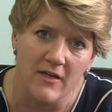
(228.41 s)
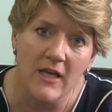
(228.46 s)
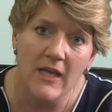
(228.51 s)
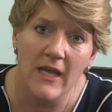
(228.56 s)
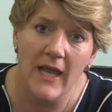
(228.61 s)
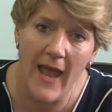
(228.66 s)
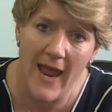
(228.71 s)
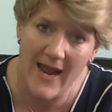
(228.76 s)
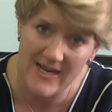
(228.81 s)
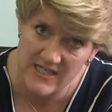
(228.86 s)

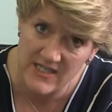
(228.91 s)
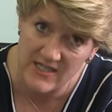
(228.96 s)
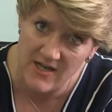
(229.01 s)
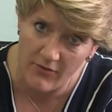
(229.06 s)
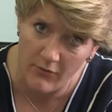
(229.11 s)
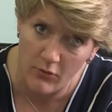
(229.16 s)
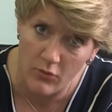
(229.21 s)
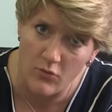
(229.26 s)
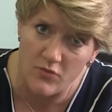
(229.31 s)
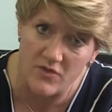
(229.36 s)
Hated
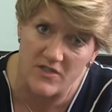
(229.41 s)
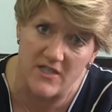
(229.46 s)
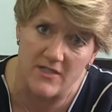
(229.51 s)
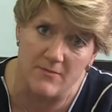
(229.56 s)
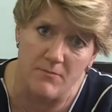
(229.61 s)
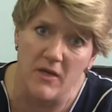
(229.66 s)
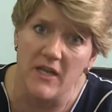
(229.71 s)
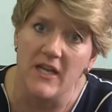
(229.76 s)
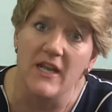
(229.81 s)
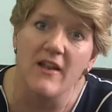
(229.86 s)
other horses,
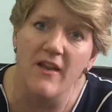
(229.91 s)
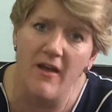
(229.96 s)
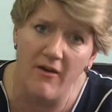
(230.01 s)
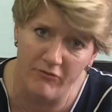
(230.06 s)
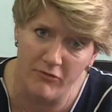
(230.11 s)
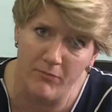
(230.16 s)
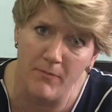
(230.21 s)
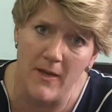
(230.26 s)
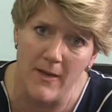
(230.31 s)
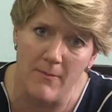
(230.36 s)
but he
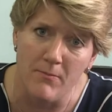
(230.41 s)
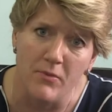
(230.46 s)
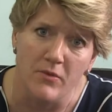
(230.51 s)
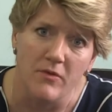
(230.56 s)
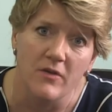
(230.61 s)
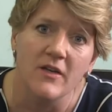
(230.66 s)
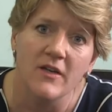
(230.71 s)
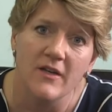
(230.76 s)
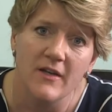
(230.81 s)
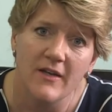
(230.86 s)
loved people,